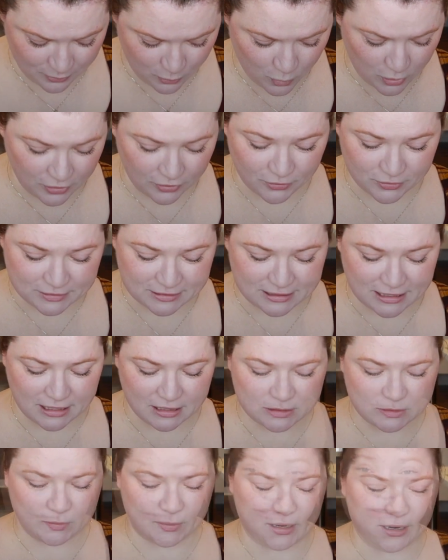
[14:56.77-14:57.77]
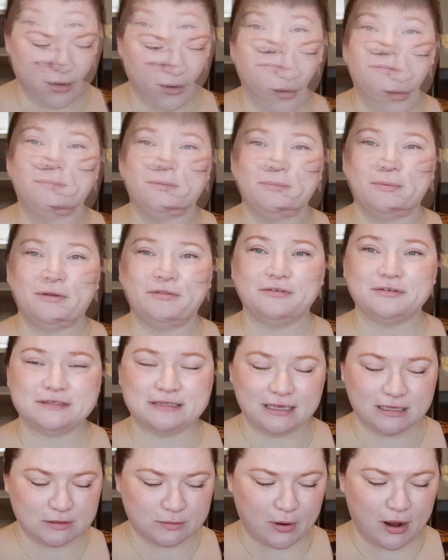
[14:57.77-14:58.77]
one of those things where... definitely be one of those
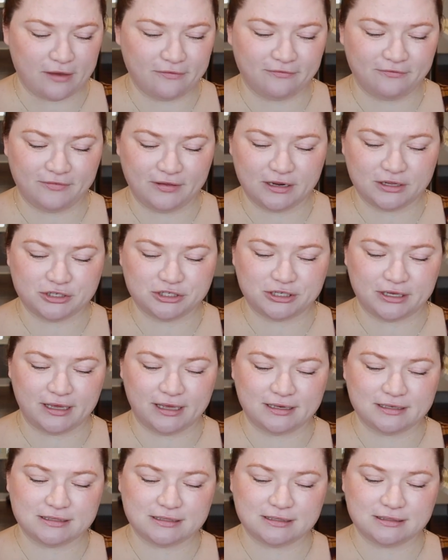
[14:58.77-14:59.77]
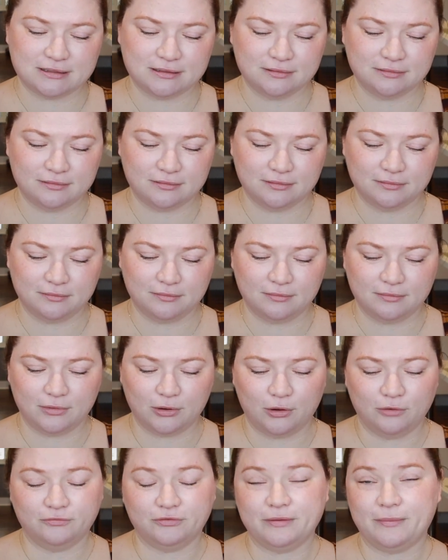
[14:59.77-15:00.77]
things where I finish it
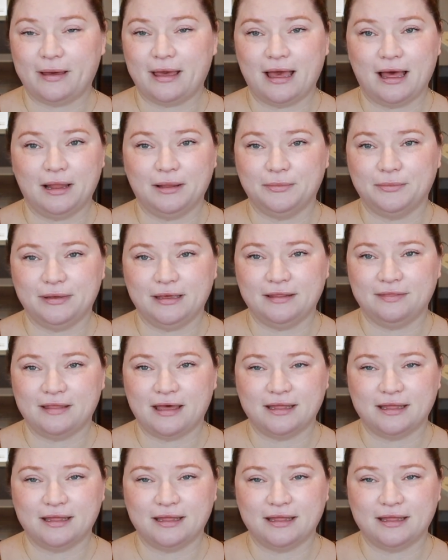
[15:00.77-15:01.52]
hopefully by Halloween.